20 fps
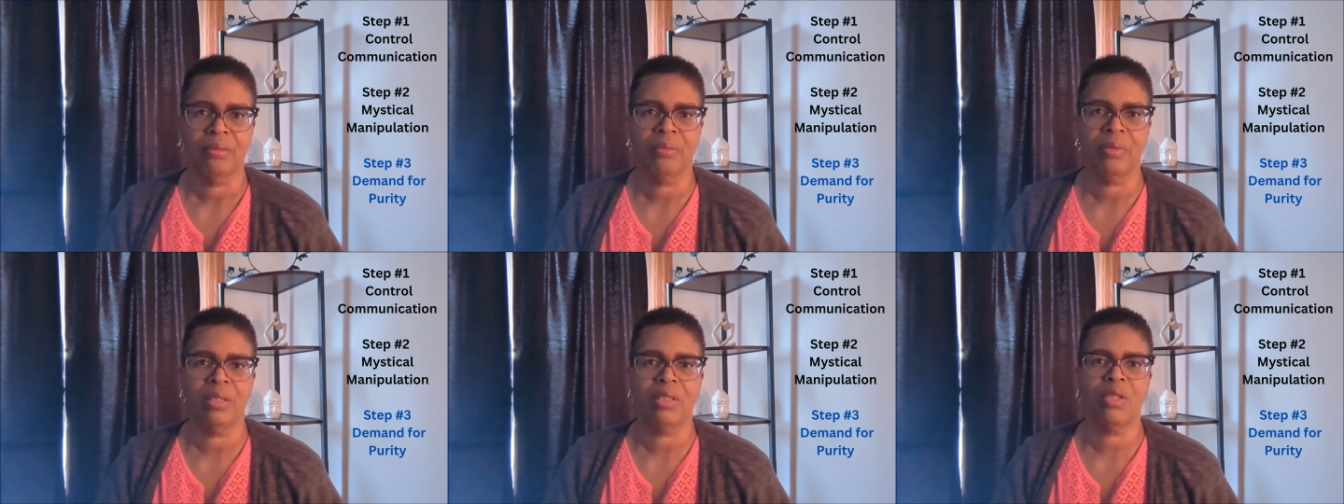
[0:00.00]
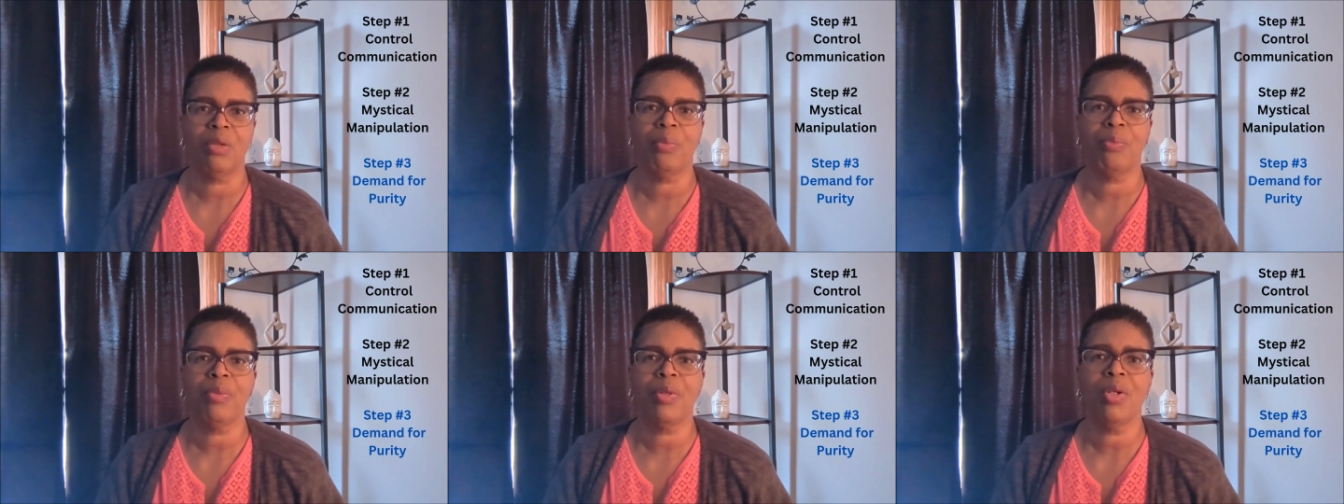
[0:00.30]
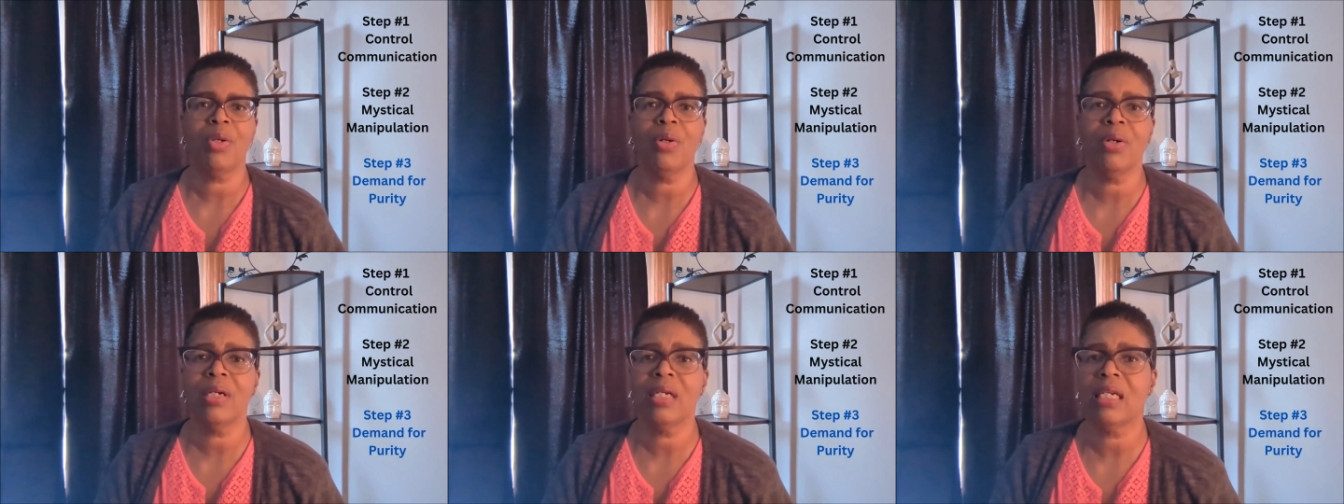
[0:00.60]
but the
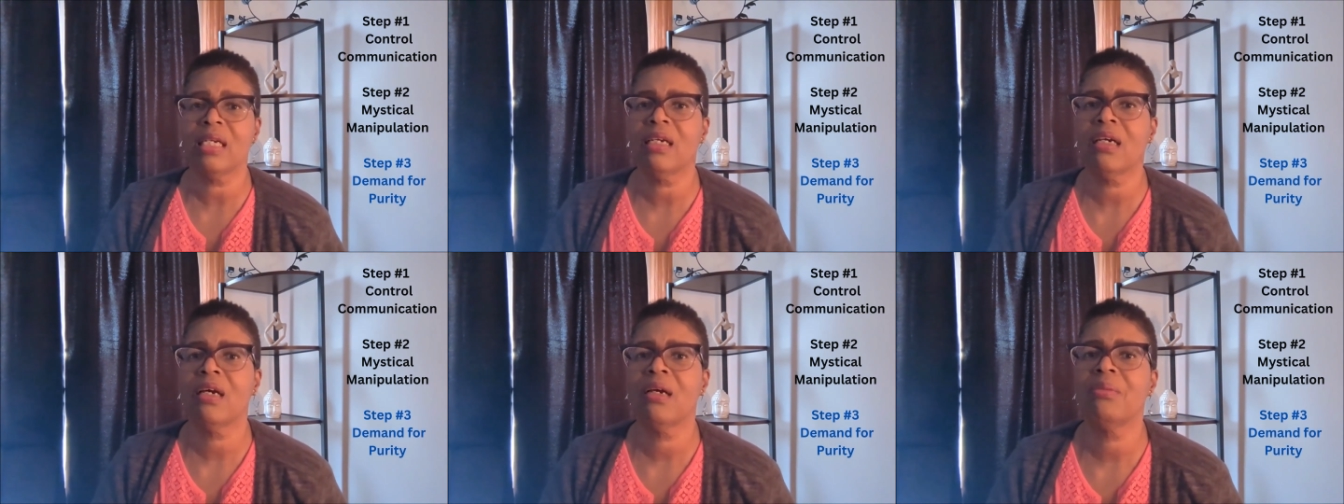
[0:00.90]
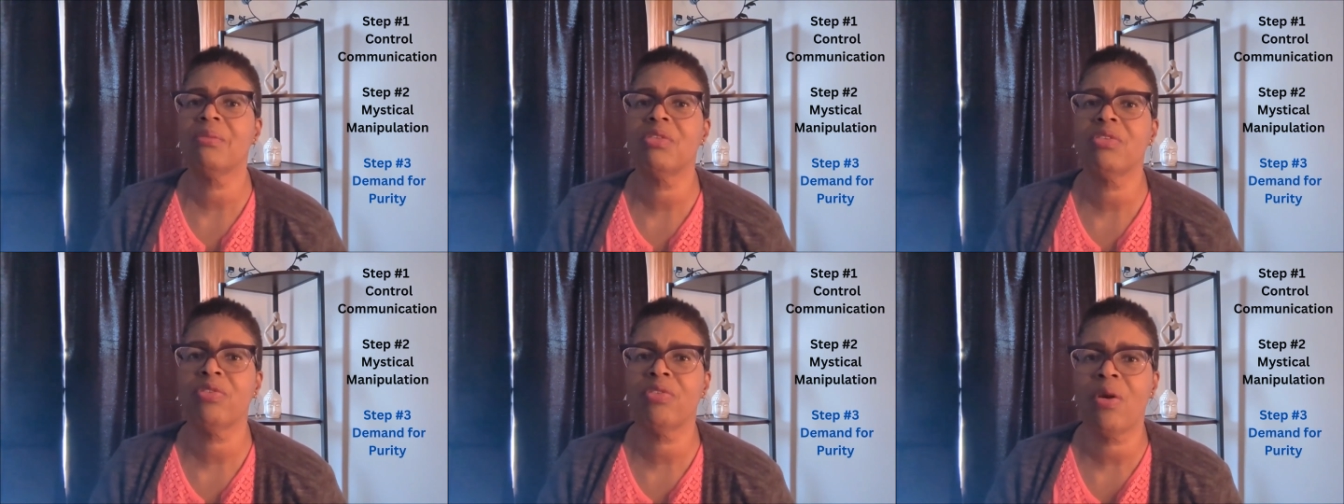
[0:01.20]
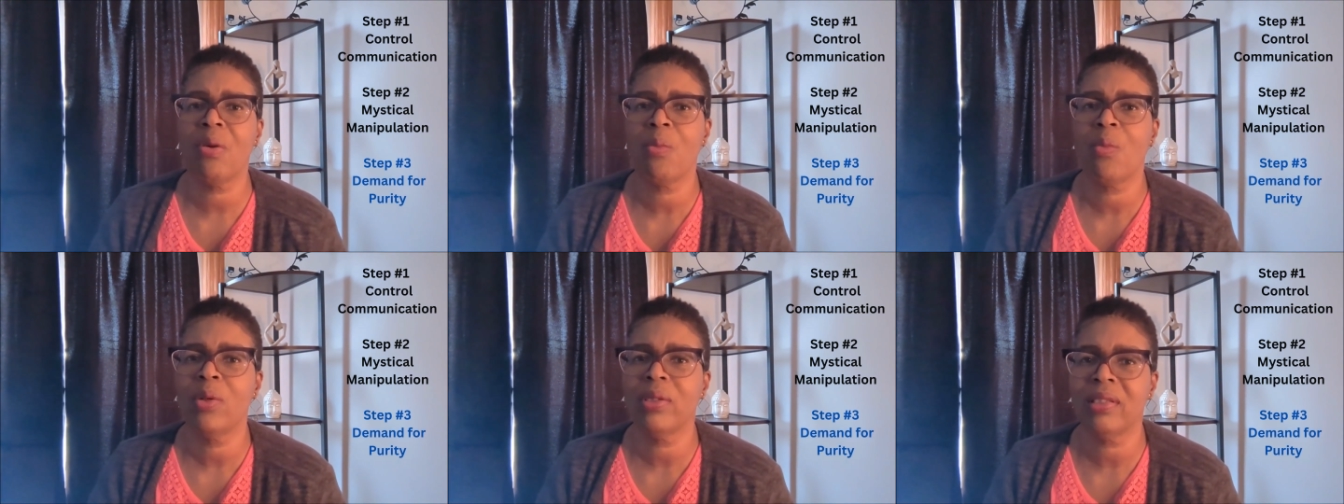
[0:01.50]
purity comes
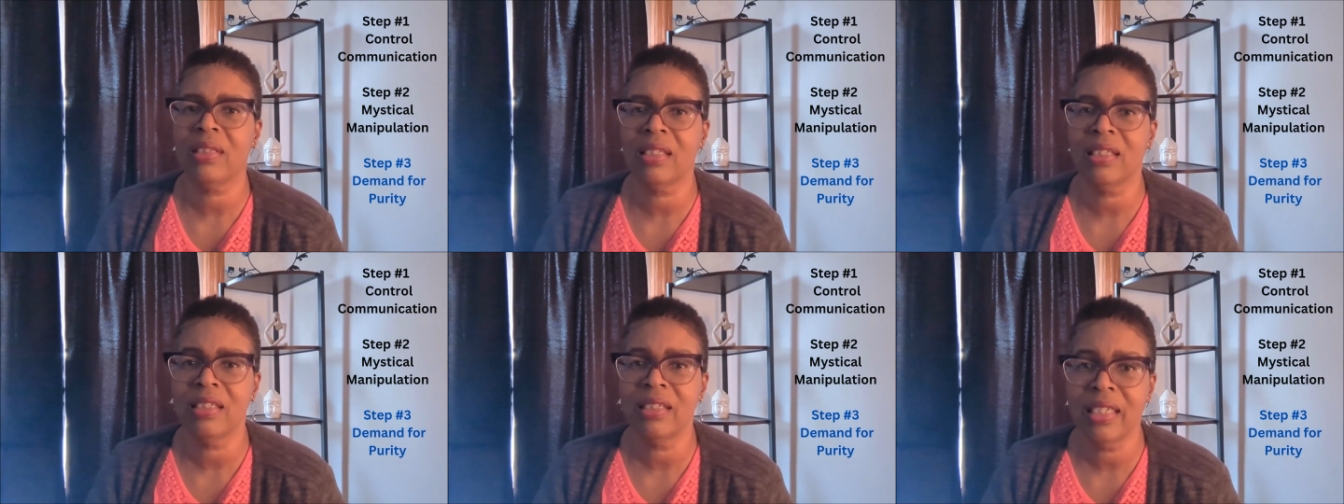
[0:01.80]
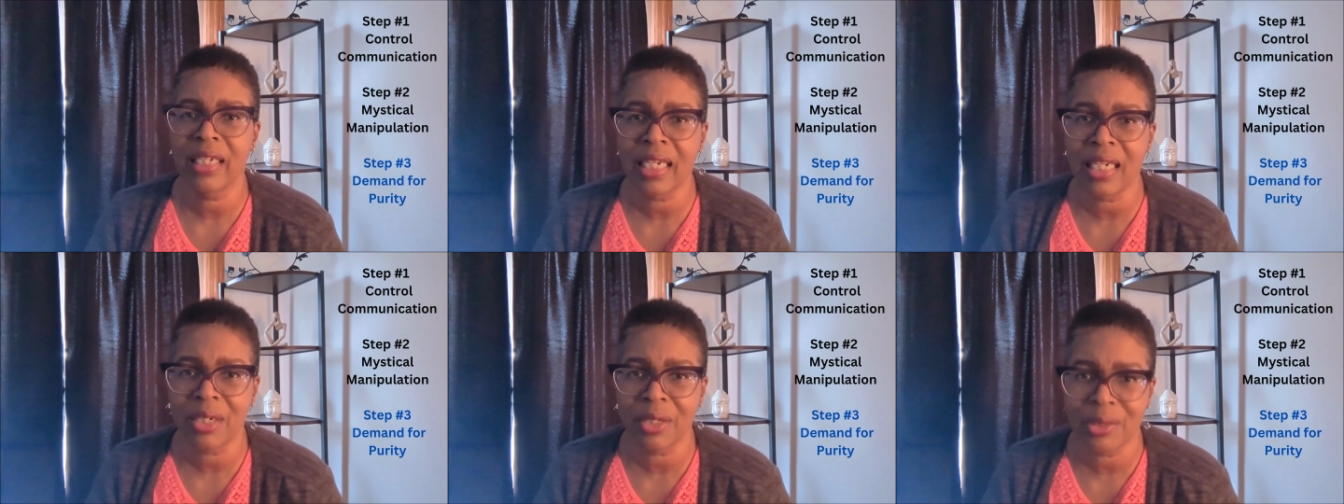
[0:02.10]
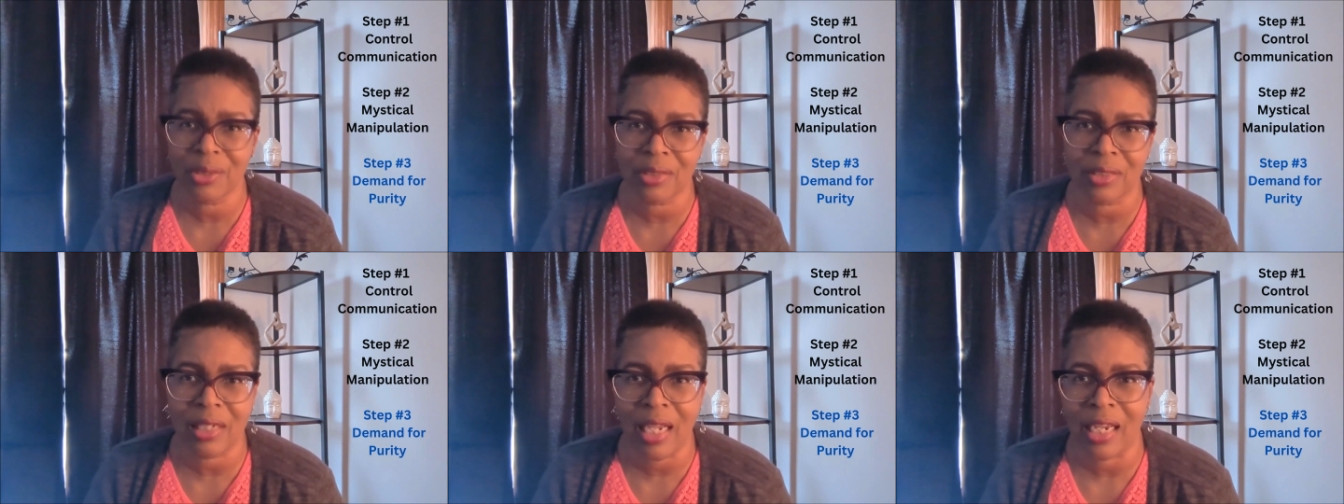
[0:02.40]
from what the
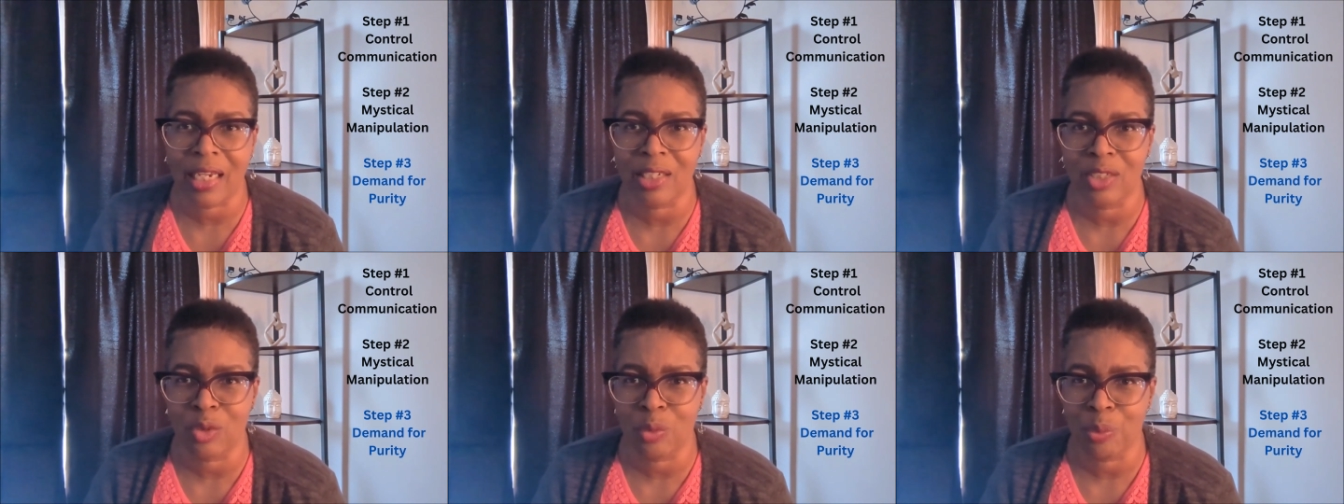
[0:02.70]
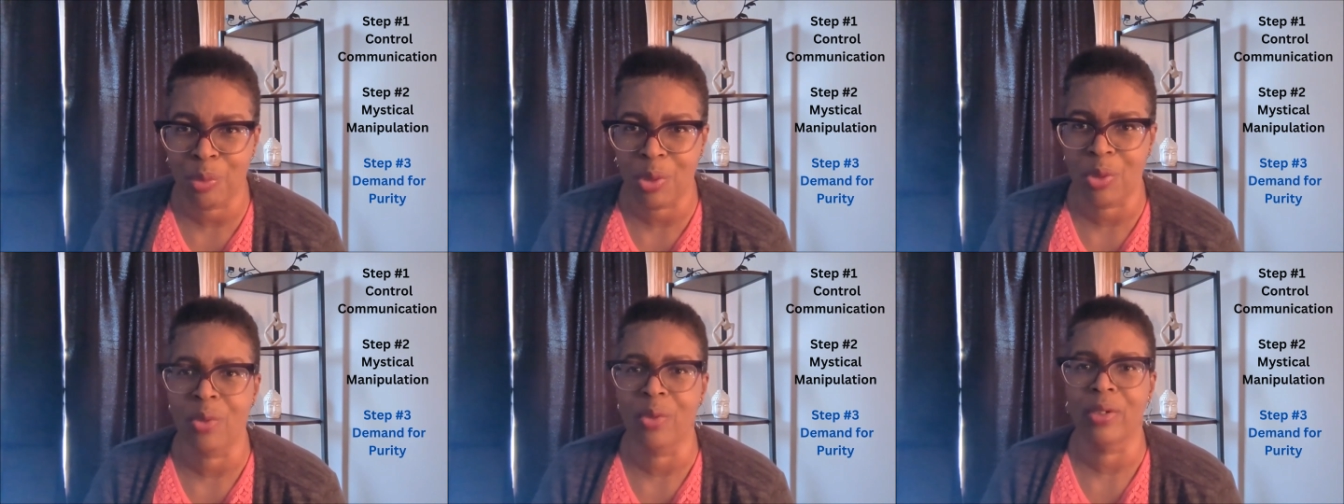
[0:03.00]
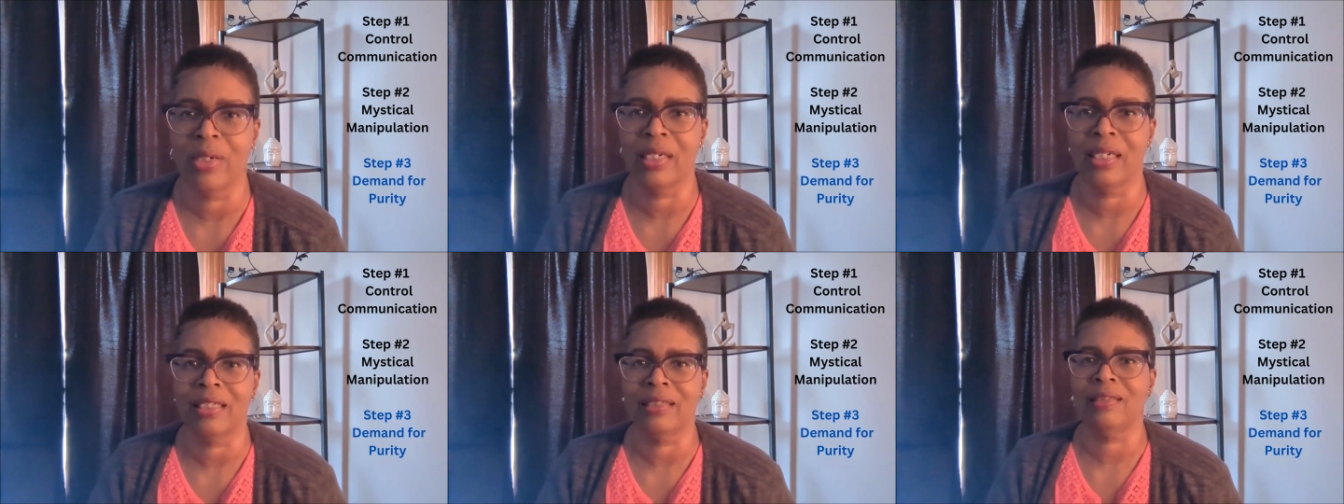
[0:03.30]
leaders say is
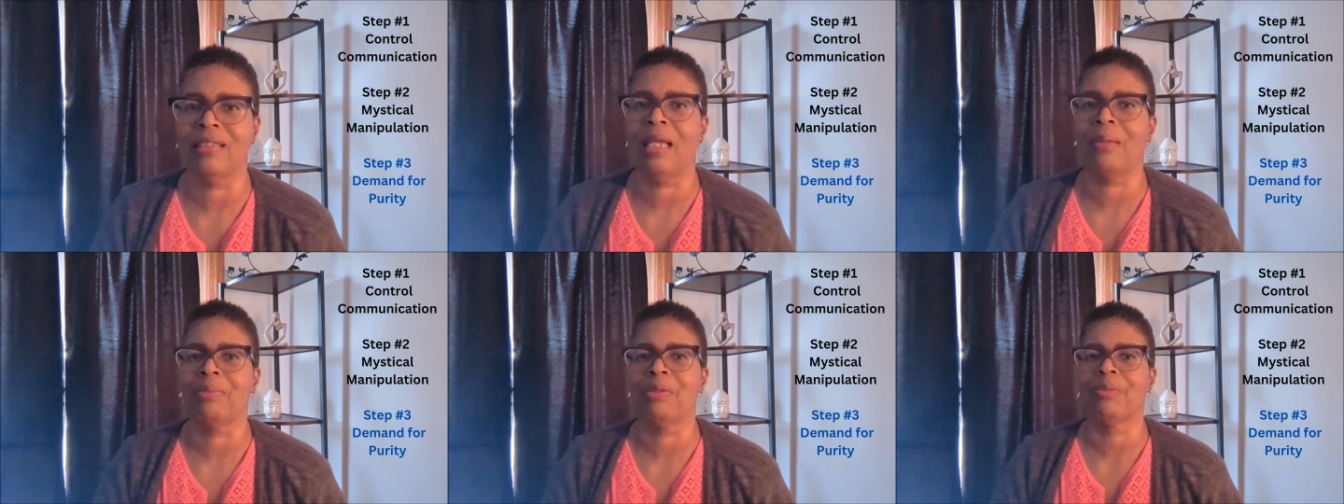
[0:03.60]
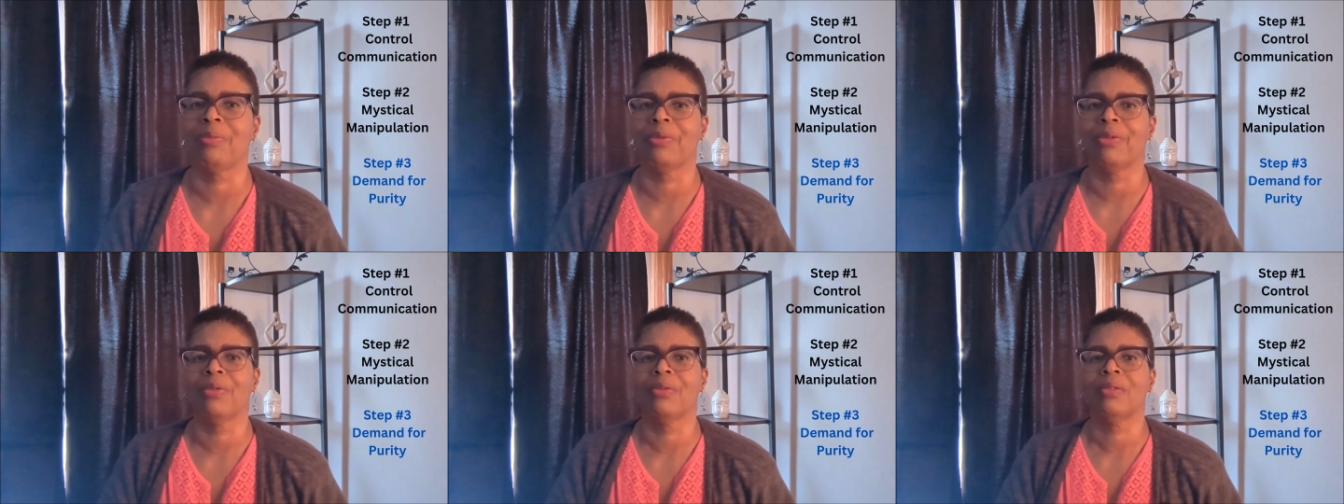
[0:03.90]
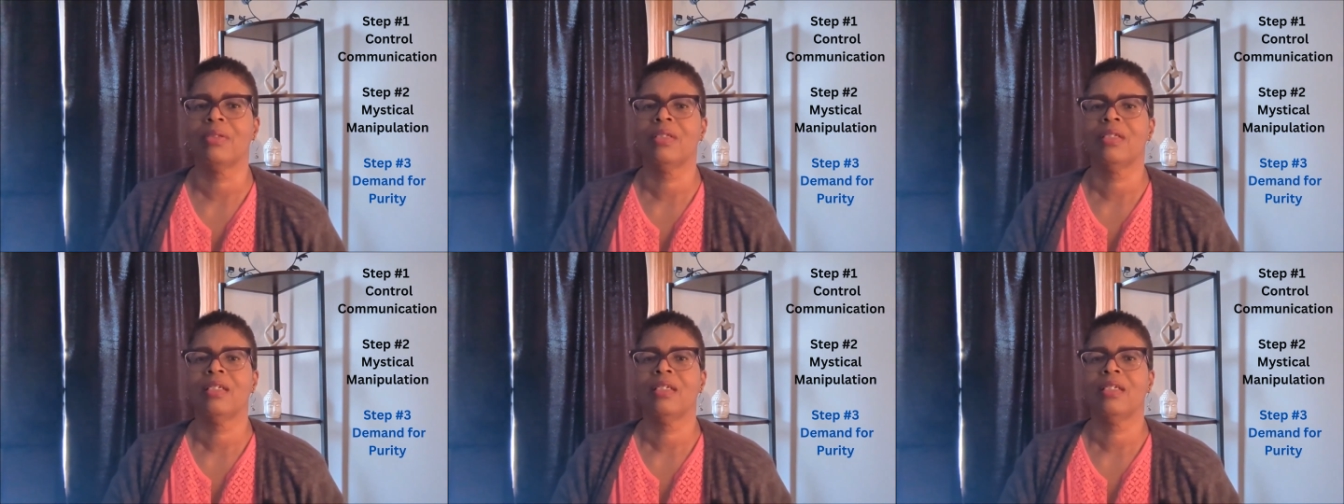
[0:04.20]
pure and acceptable.